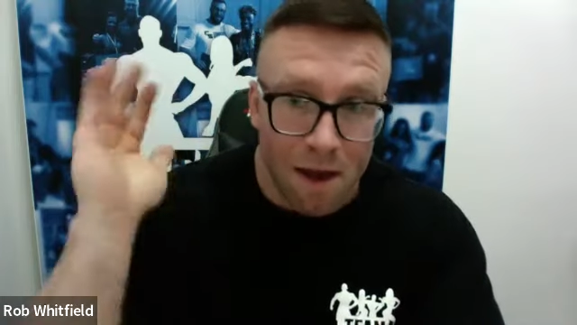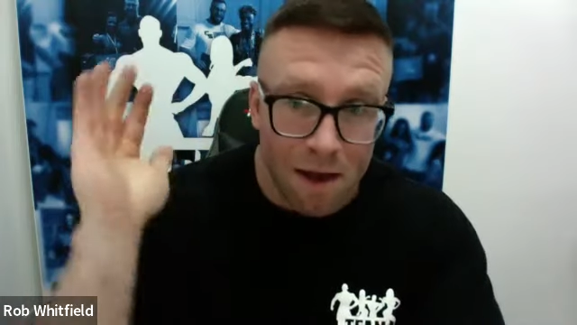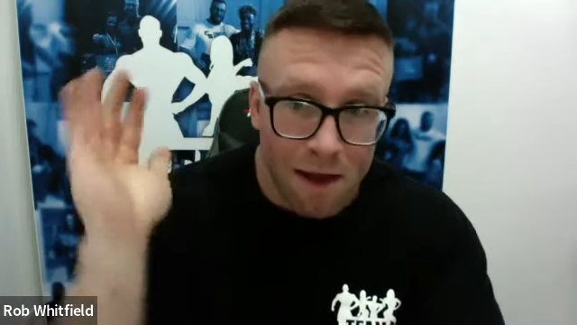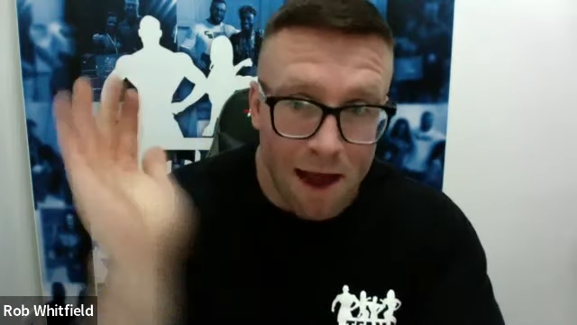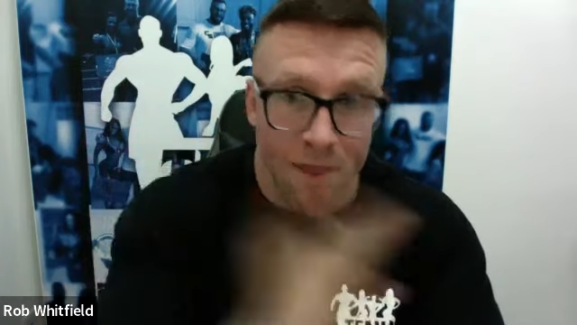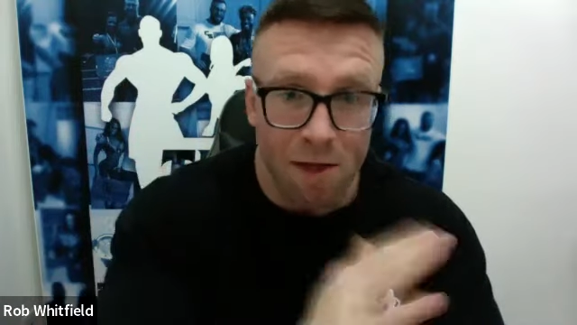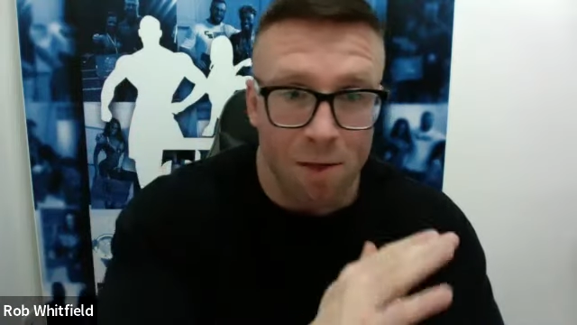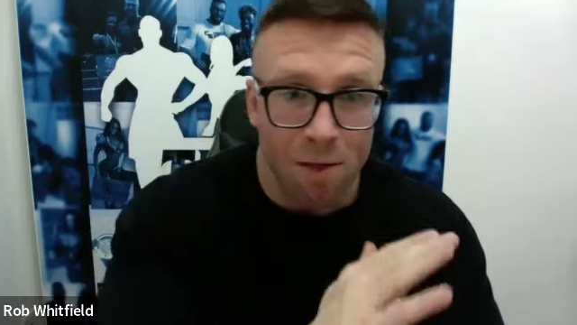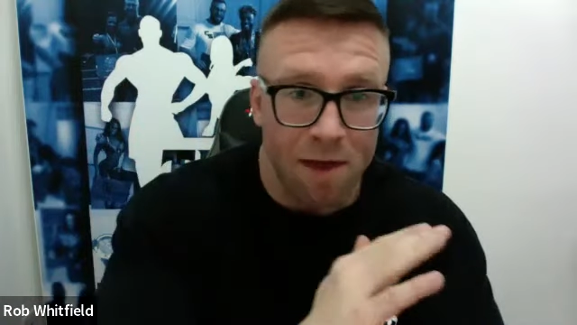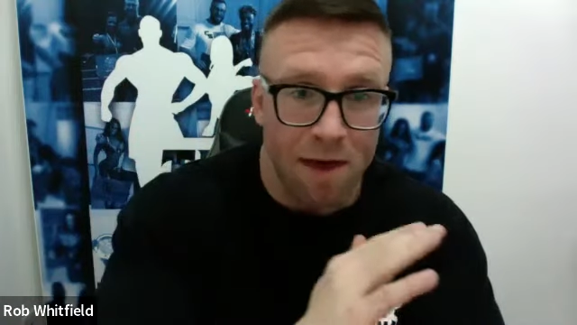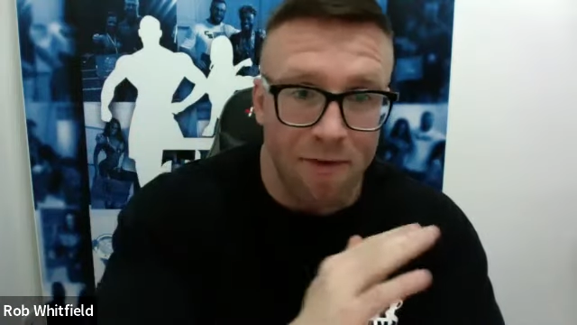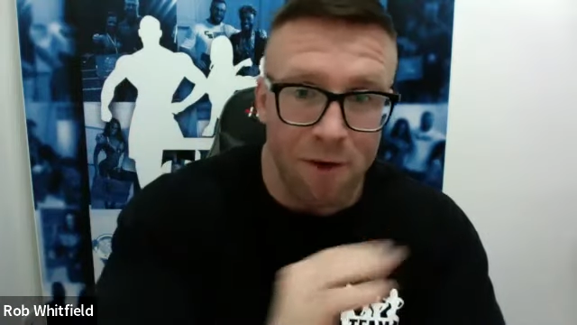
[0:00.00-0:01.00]
cancel
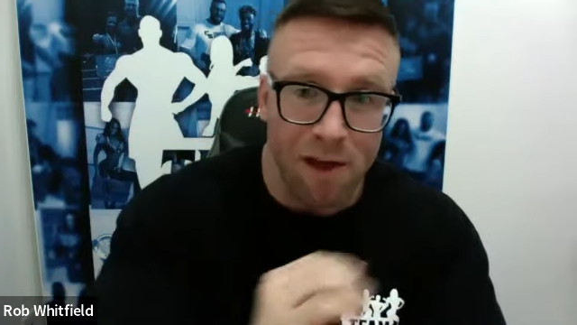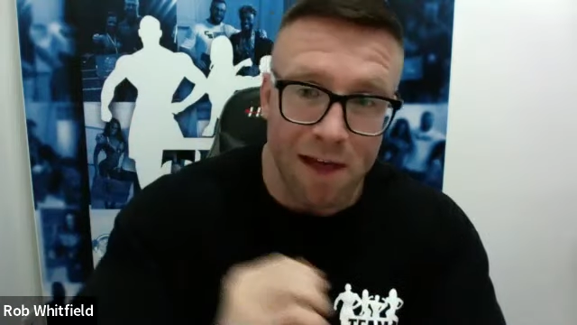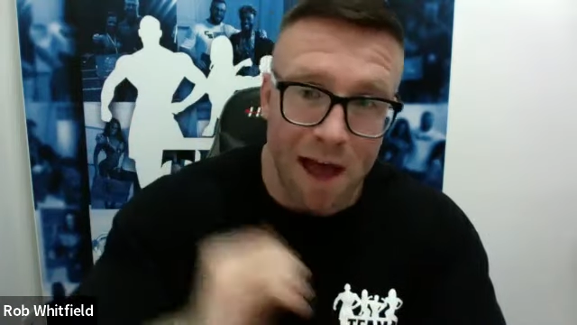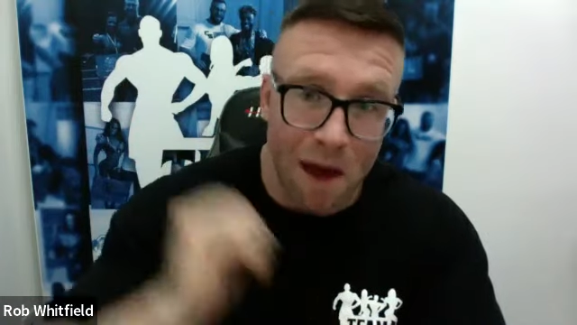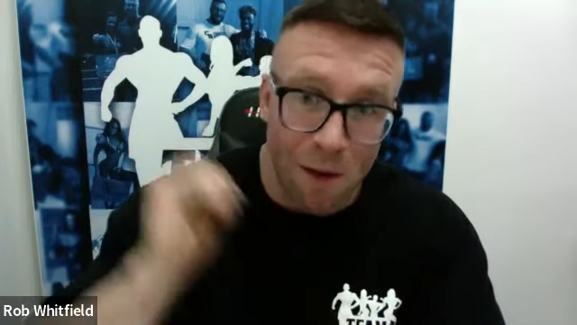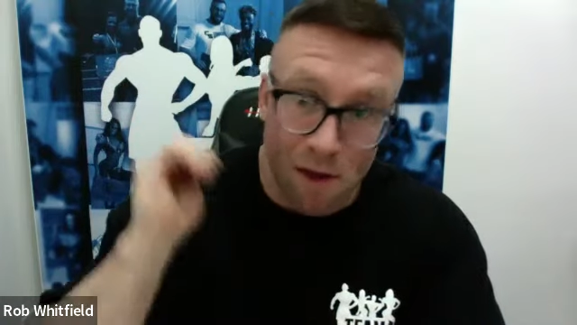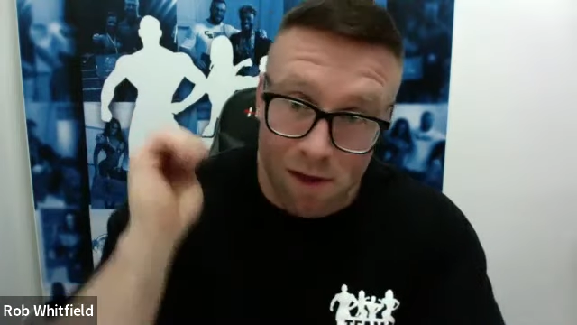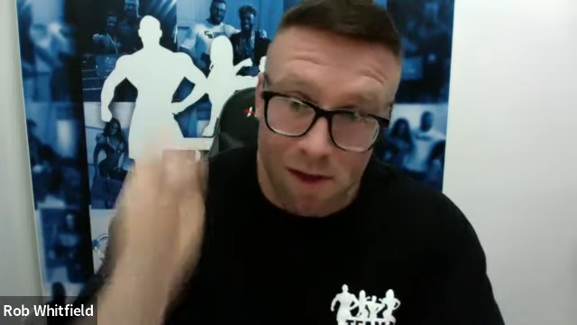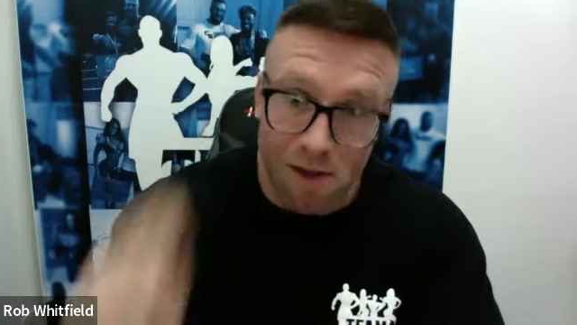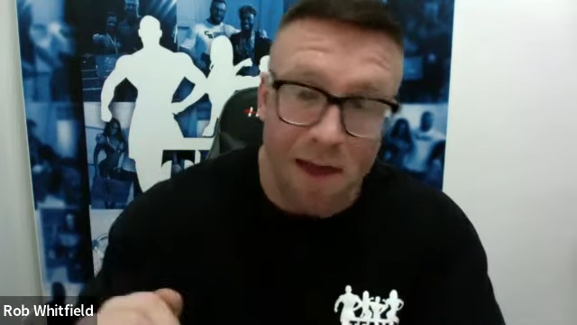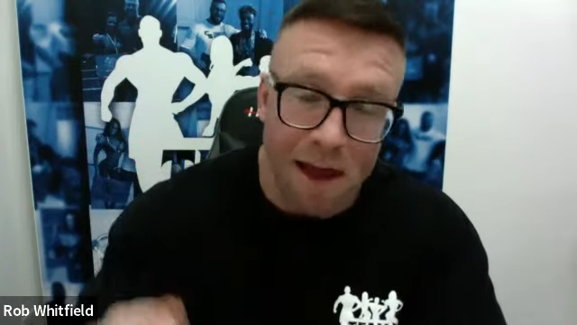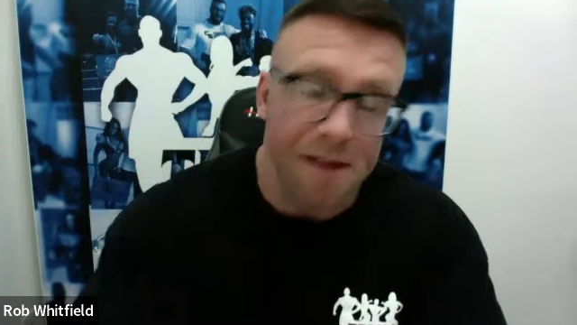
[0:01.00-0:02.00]
that voice out, and
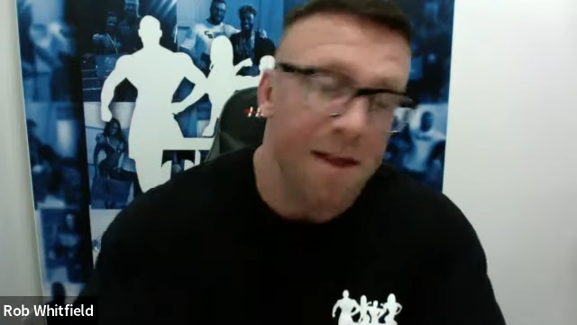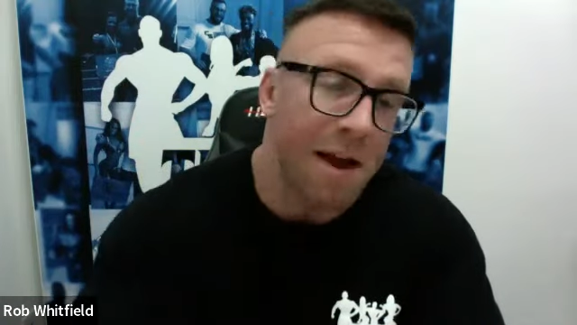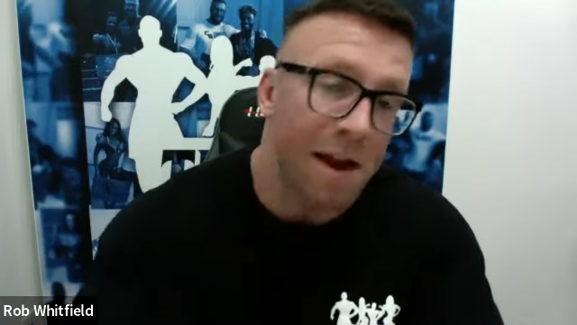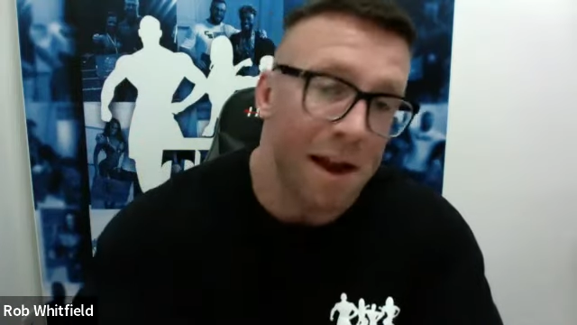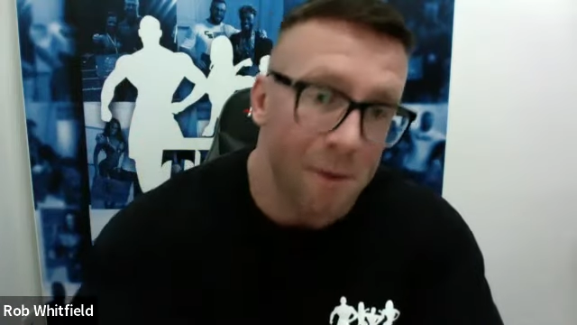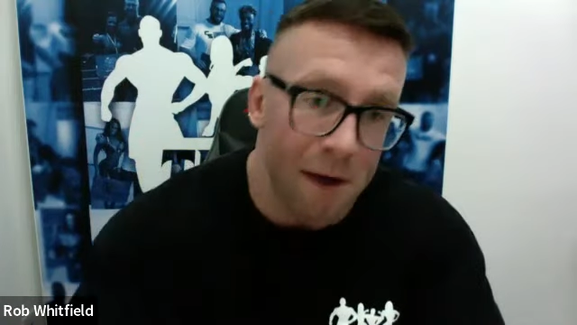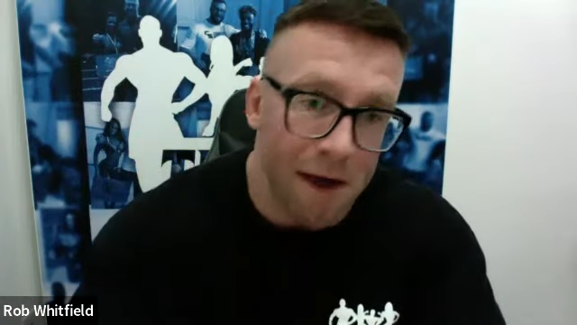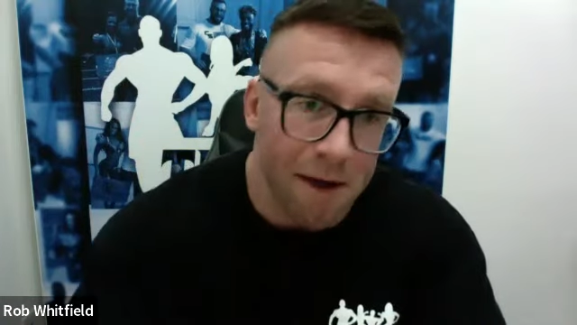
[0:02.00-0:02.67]
just get it done anyway.